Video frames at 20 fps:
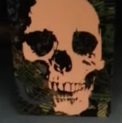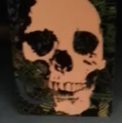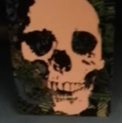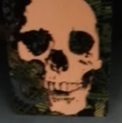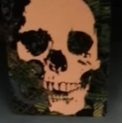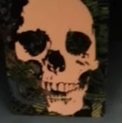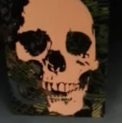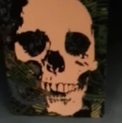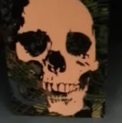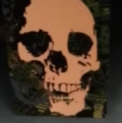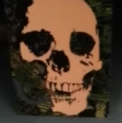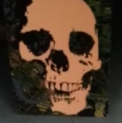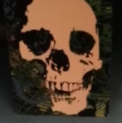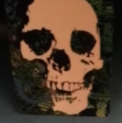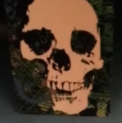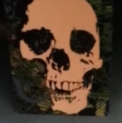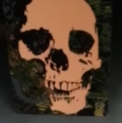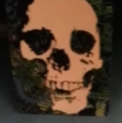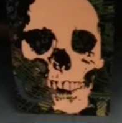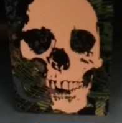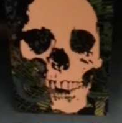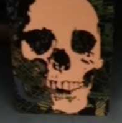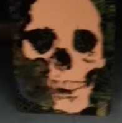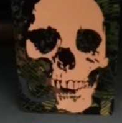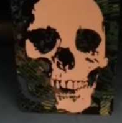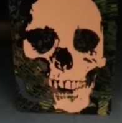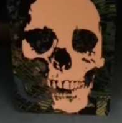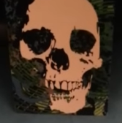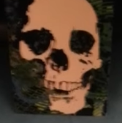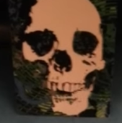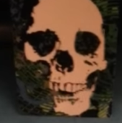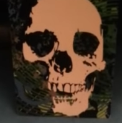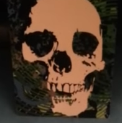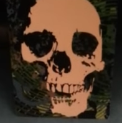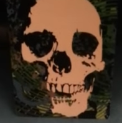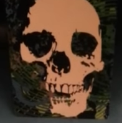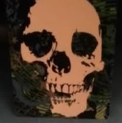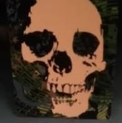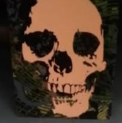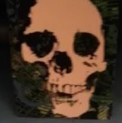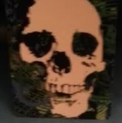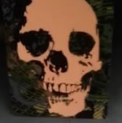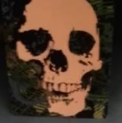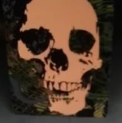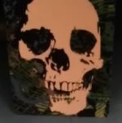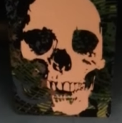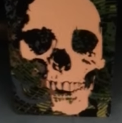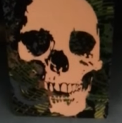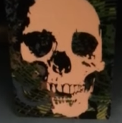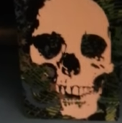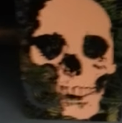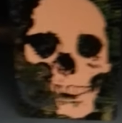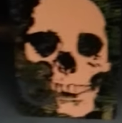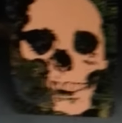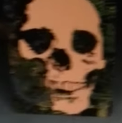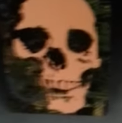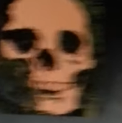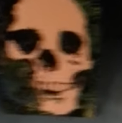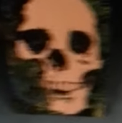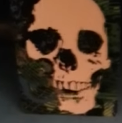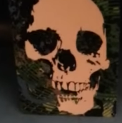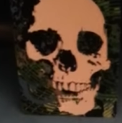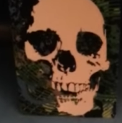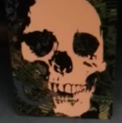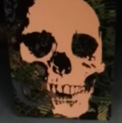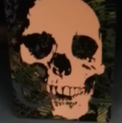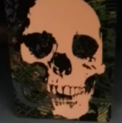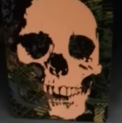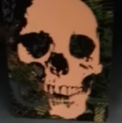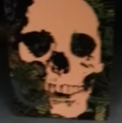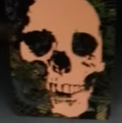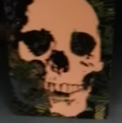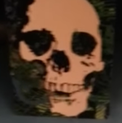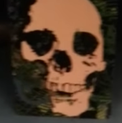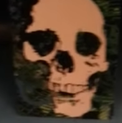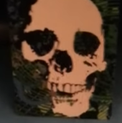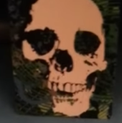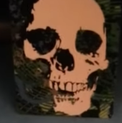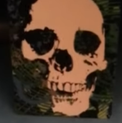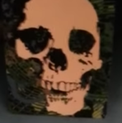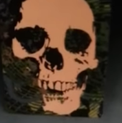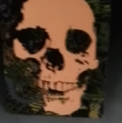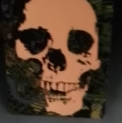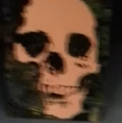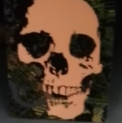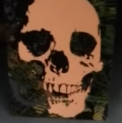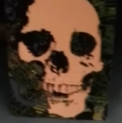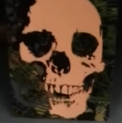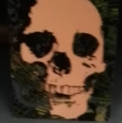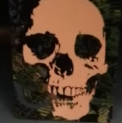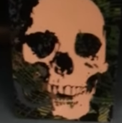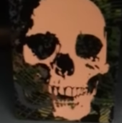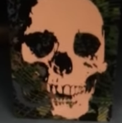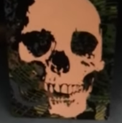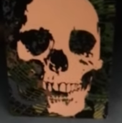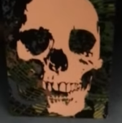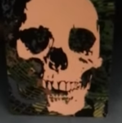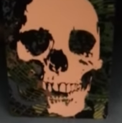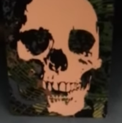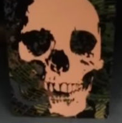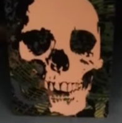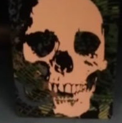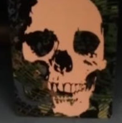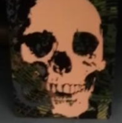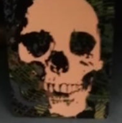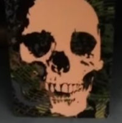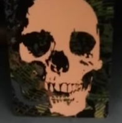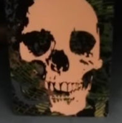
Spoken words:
but yeah, great size knives, just beautiful looking knives.